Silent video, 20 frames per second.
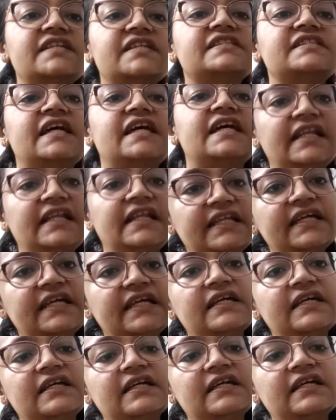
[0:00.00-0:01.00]

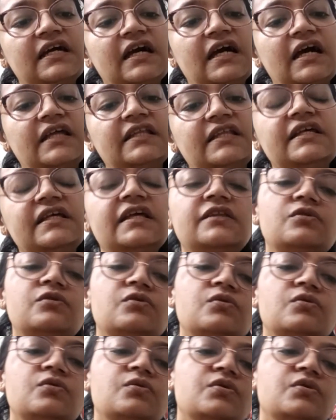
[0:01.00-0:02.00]
healthy, then
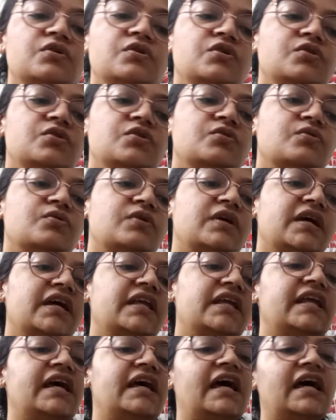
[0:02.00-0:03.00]
no, you can have a
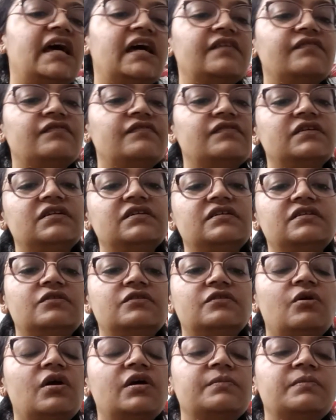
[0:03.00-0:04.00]
normal,
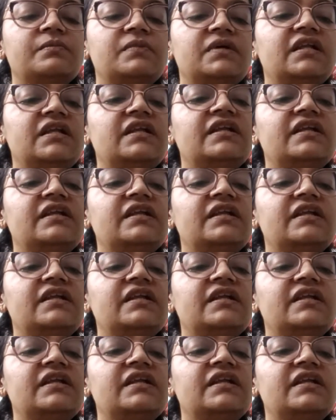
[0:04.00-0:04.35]
regular diet.